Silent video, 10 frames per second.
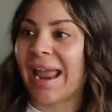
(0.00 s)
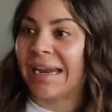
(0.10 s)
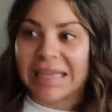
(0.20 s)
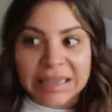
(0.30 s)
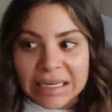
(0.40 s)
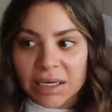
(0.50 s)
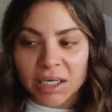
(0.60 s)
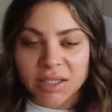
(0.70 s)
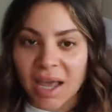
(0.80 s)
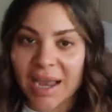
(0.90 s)
anything
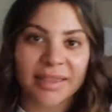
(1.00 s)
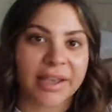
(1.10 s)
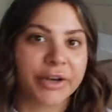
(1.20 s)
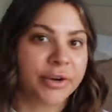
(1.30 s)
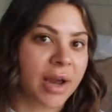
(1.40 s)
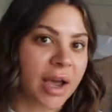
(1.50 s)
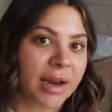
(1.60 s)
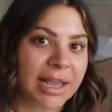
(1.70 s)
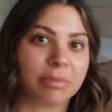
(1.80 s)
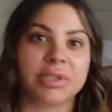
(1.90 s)
online that you're
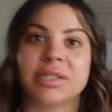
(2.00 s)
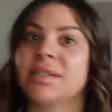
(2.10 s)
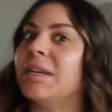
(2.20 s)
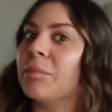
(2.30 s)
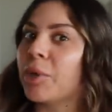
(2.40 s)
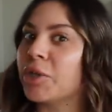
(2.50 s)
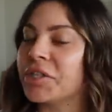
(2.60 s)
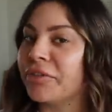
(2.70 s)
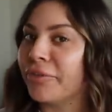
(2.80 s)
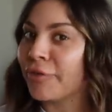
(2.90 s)
not able to see in
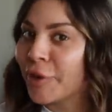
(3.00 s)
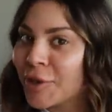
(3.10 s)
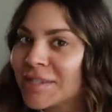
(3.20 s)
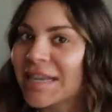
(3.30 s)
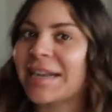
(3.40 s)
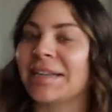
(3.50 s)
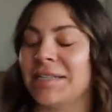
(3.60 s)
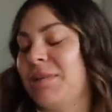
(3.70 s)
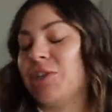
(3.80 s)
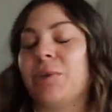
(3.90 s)
person first, and
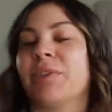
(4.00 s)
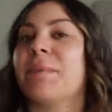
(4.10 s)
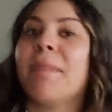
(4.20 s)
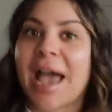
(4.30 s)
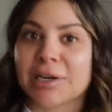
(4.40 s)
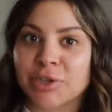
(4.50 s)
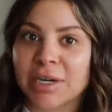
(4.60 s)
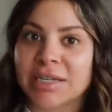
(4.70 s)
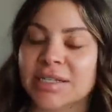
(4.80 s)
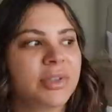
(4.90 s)
especially with a
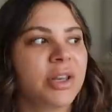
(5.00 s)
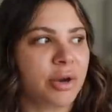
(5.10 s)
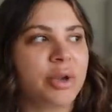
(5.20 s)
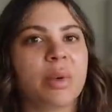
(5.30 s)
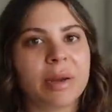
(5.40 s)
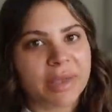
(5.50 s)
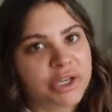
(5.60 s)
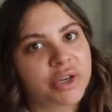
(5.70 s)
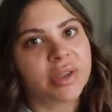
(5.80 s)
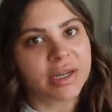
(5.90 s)
mattress, you know, you want to make
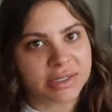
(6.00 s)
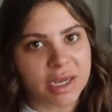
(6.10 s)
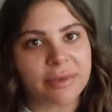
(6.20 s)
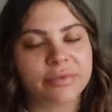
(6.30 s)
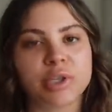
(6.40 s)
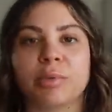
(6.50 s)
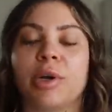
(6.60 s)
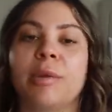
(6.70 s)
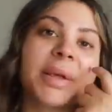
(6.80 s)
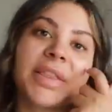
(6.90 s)
sure that it's
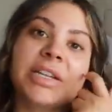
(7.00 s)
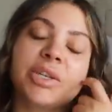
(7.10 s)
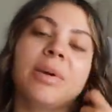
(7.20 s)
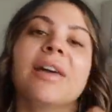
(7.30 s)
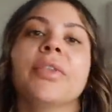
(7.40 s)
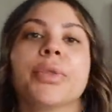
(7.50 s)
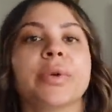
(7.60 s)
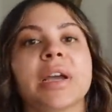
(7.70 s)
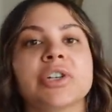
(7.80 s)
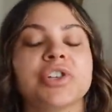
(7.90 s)
comfortable. But they do have a
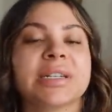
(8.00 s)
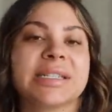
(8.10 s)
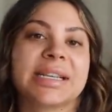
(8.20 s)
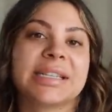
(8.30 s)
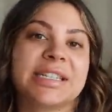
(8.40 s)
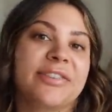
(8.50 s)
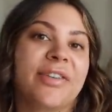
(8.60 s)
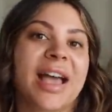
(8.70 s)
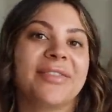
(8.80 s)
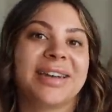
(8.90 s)
three hundred
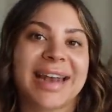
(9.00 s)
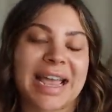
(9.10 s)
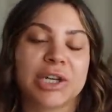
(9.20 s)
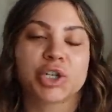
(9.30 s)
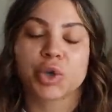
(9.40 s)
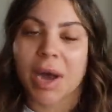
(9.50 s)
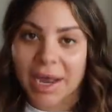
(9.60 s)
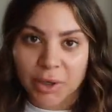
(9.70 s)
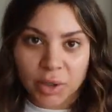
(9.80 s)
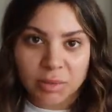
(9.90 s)
sixty-five night
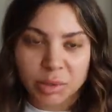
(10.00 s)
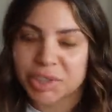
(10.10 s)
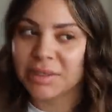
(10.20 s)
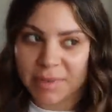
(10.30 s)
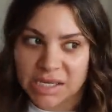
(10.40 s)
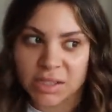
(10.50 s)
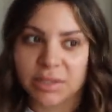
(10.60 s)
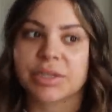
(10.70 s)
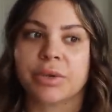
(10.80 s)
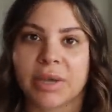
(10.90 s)
trial, which is amazing.
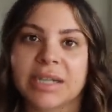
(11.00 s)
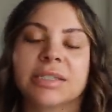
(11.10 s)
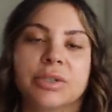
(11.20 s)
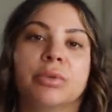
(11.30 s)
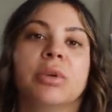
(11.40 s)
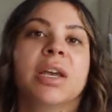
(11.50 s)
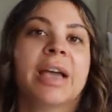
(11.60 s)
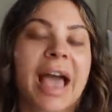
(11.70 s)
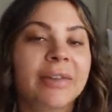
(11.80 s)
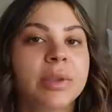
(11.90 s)
So you get to
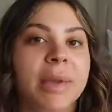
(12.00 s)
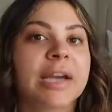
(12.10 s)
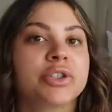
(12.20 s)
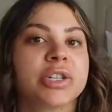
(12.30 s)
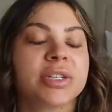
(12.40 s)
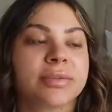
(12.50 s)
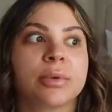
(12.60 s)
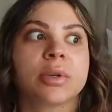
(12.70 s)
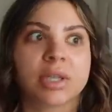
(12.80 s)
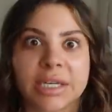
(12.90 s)
have the mattress
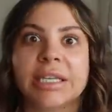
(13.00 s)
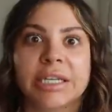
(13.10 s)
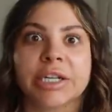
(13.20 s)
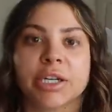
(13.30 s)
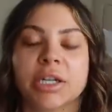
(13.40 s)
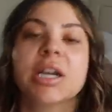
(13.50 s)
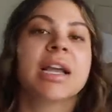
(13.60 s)
for a year